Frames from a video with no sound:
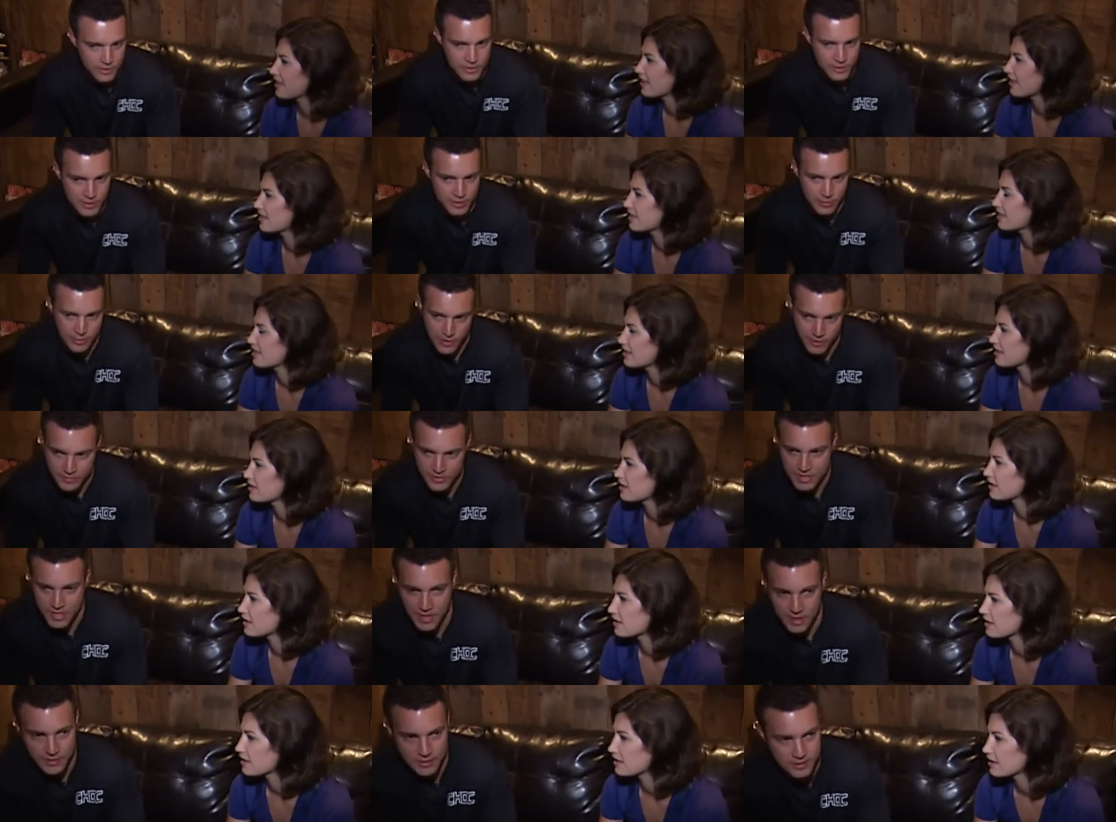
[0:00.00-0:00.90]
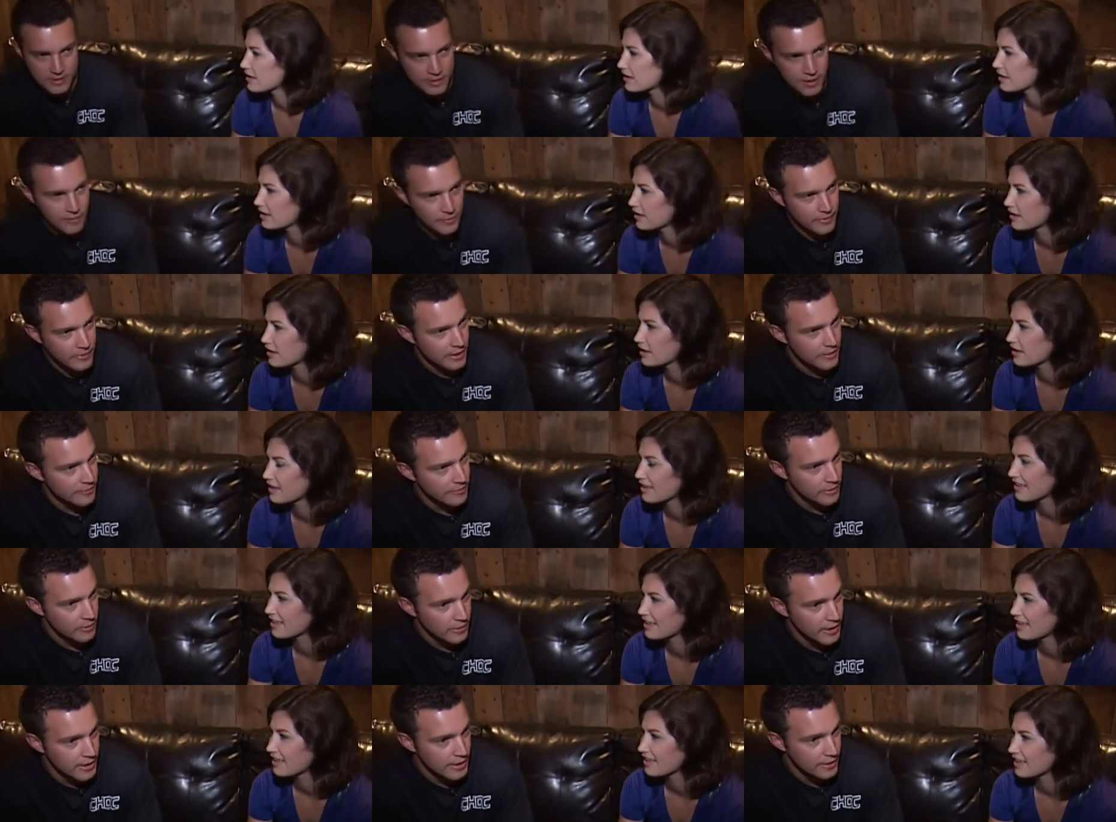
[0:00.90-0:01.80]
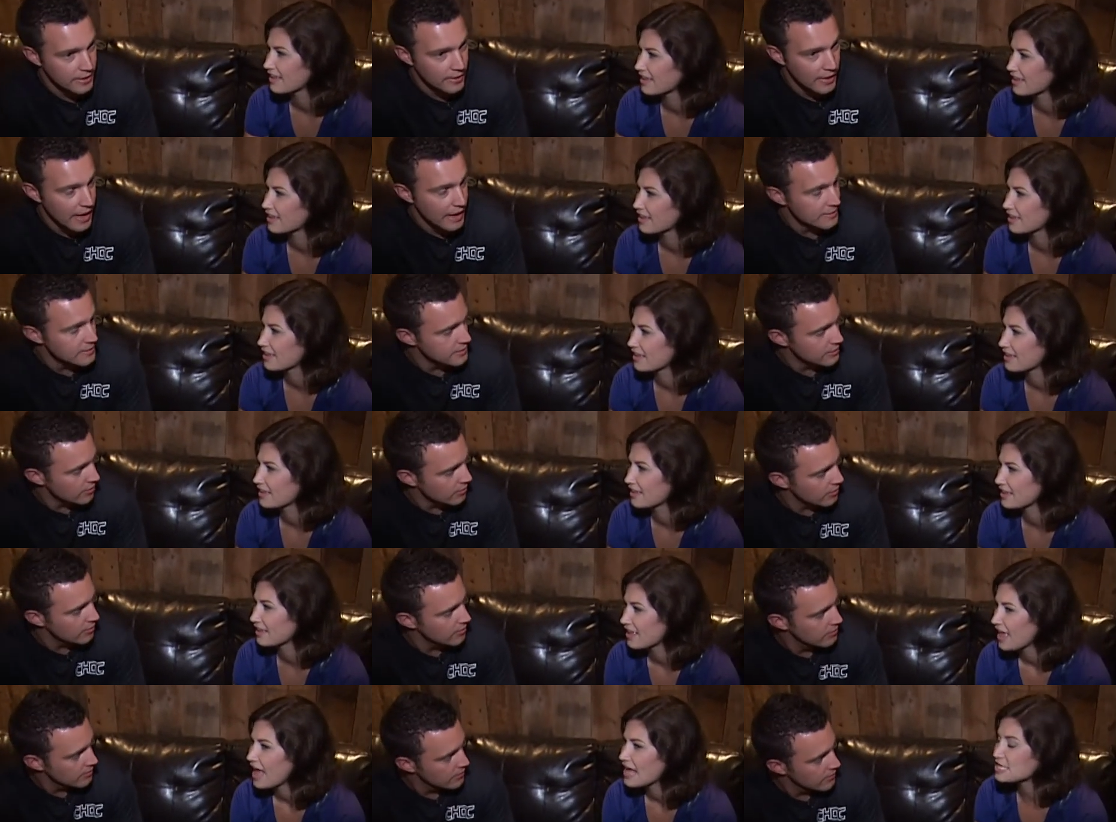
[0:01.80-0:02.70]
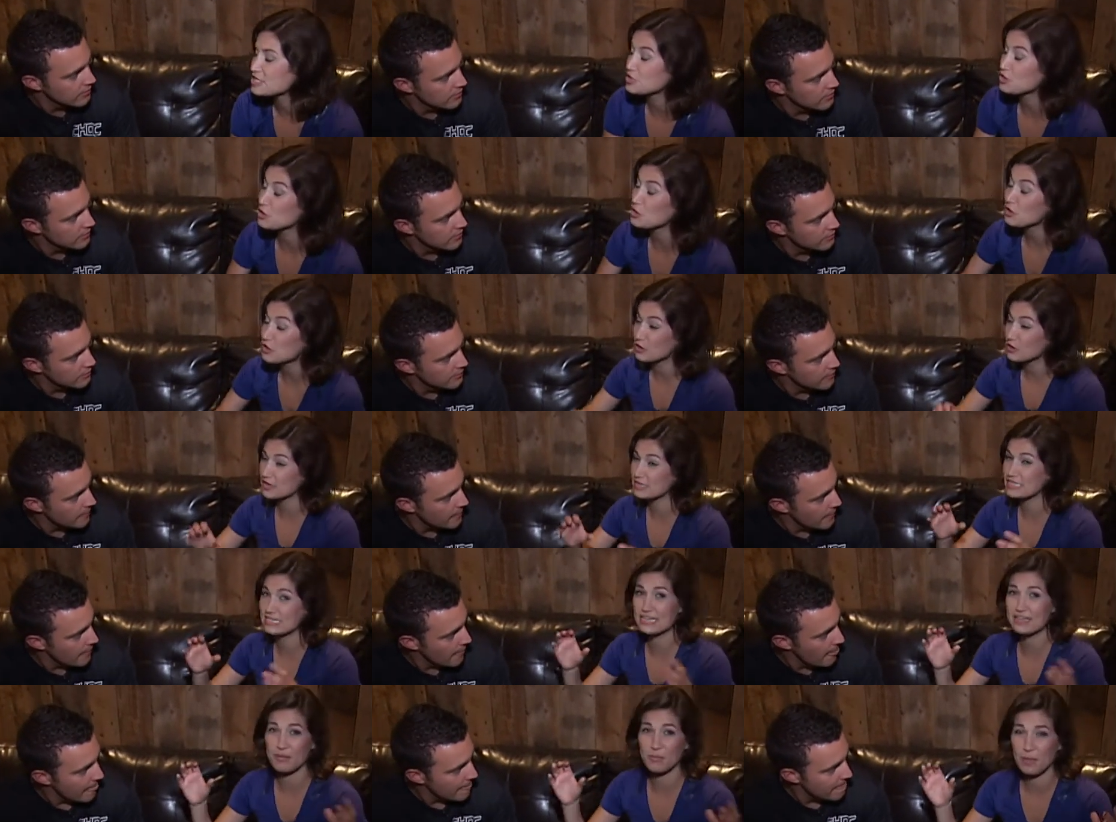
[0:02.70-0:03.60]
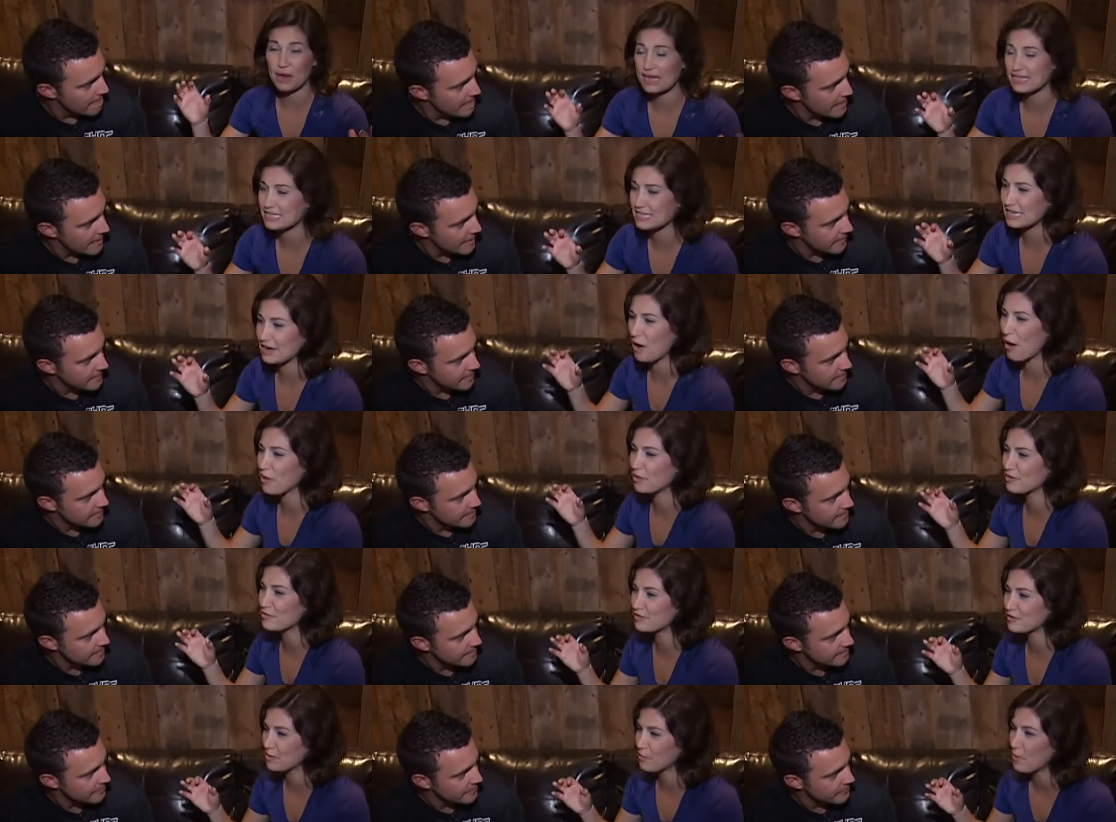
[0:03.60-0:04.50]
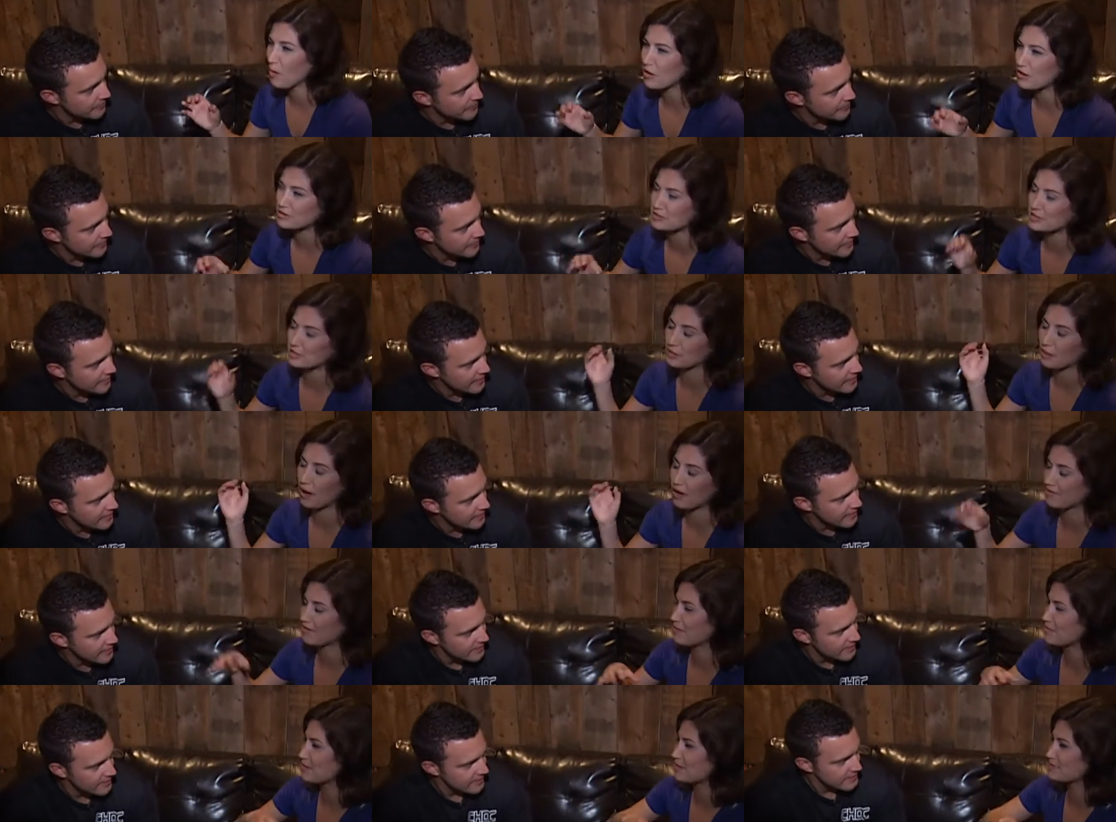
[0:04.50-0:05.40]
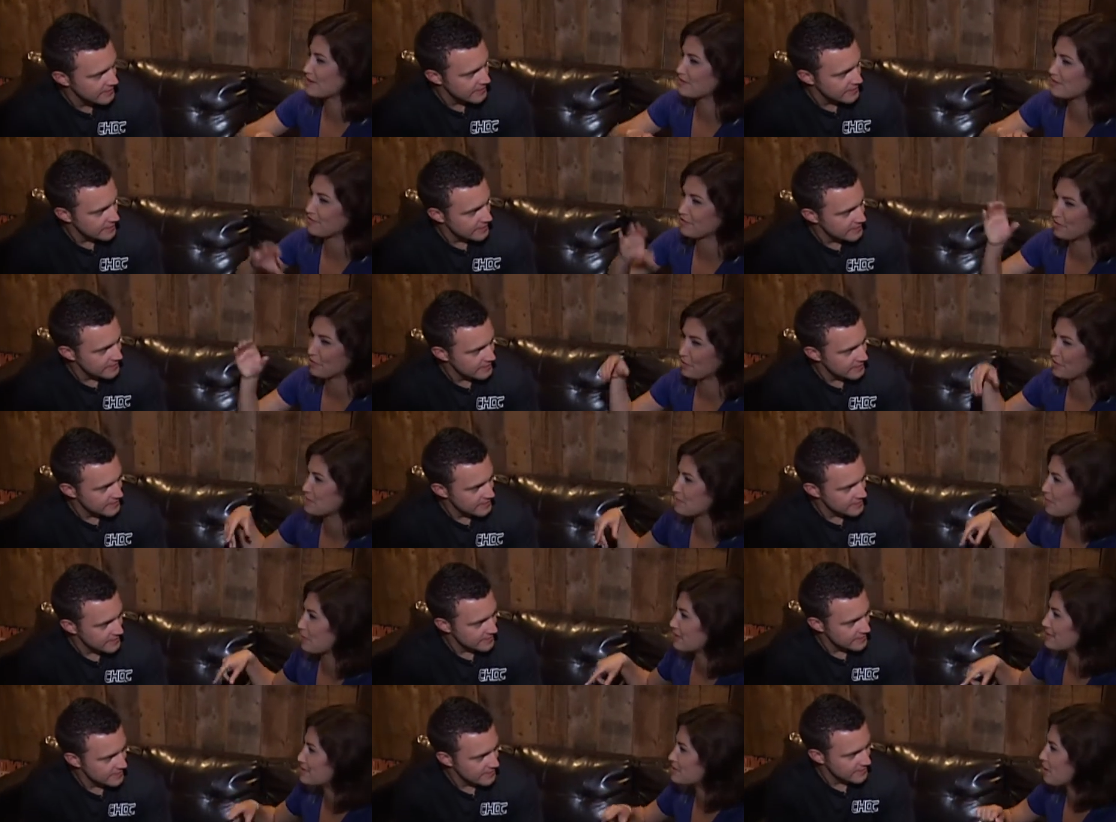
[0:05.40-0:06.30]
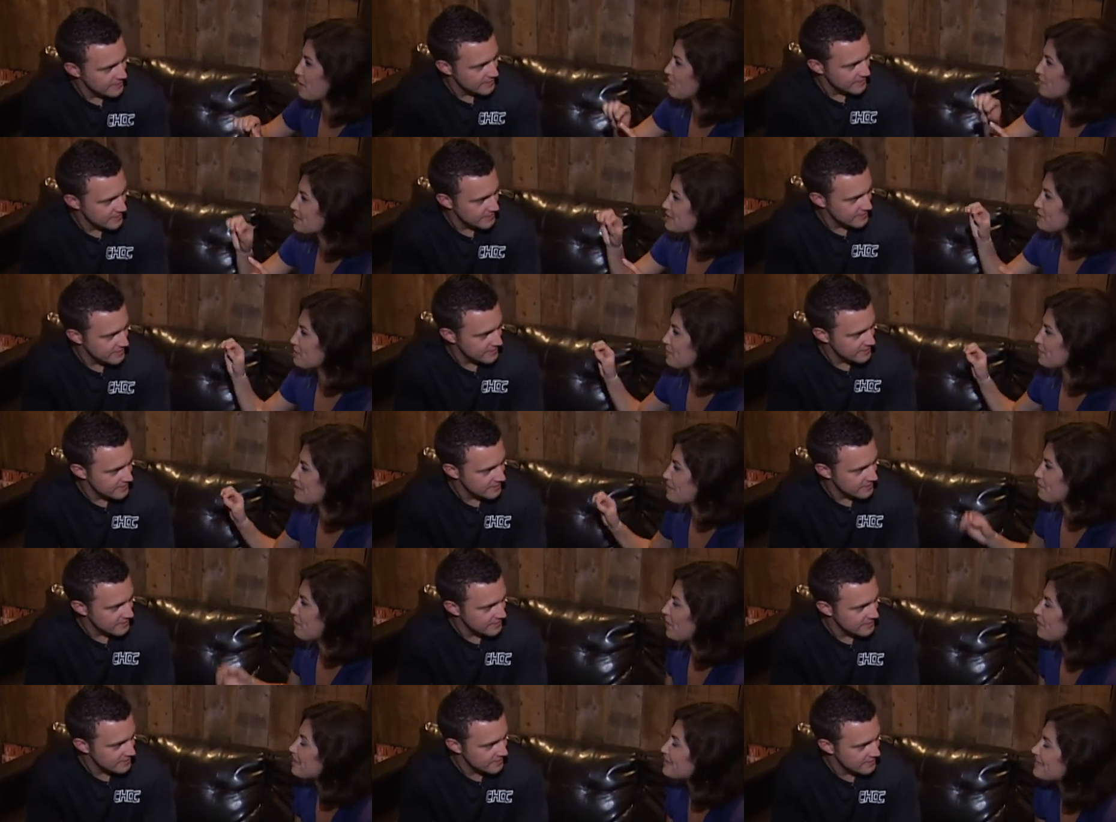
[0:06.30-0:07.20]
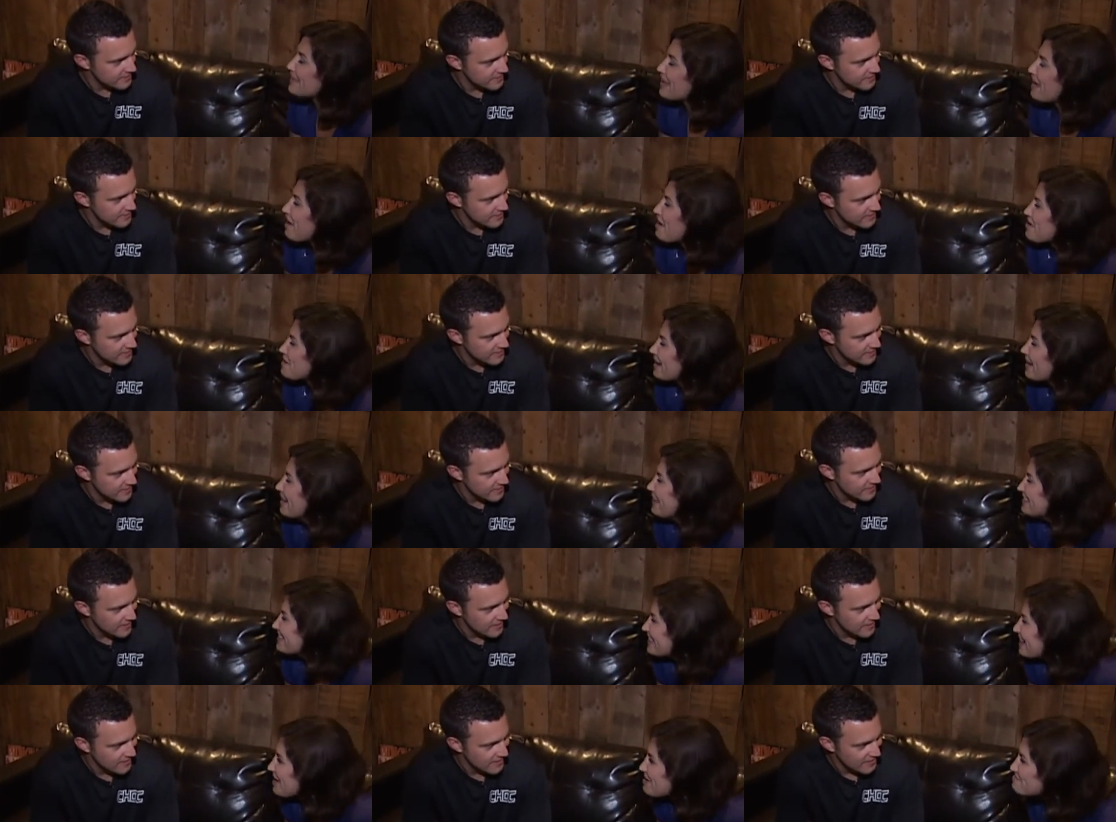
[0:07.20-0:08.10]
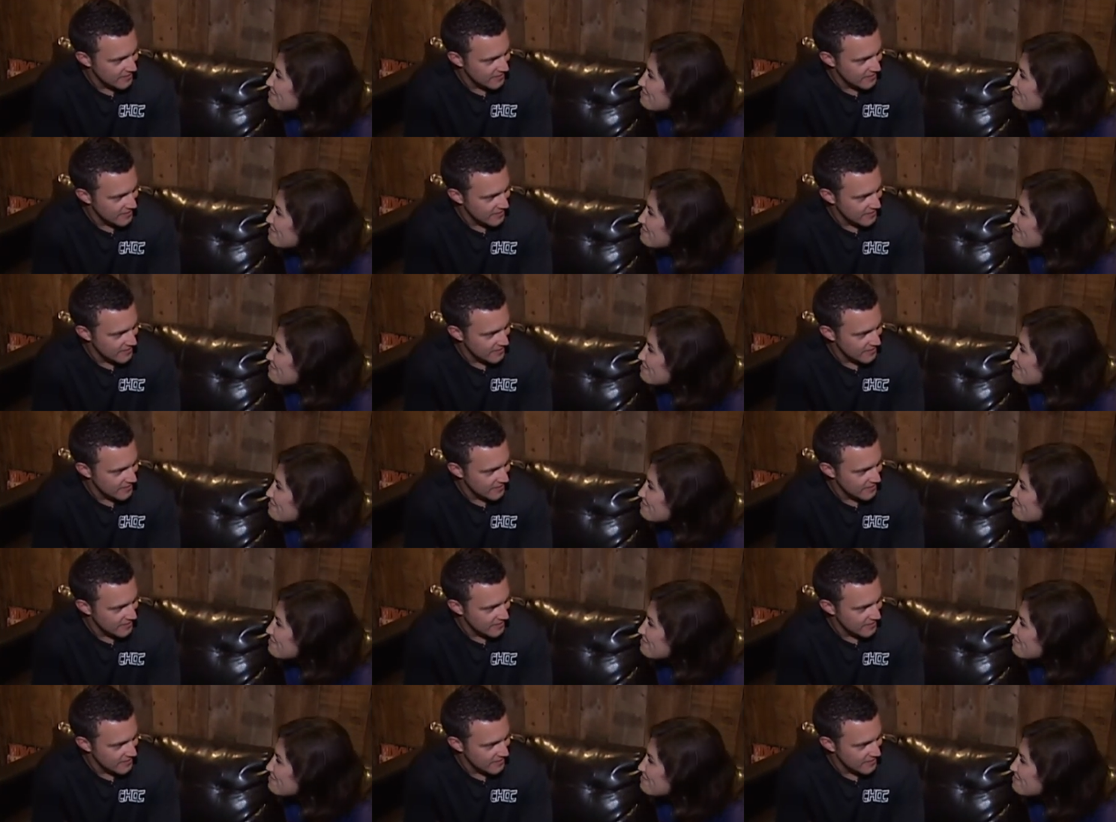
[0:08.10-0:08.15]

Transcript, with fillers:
Speaker 1: you see. We have sayings and stuff, and they fit right into that. So
Speaker 2: it's true. You can see them painted all over the walls. So I found myself throughout the morning stopping to read them all, and they are they are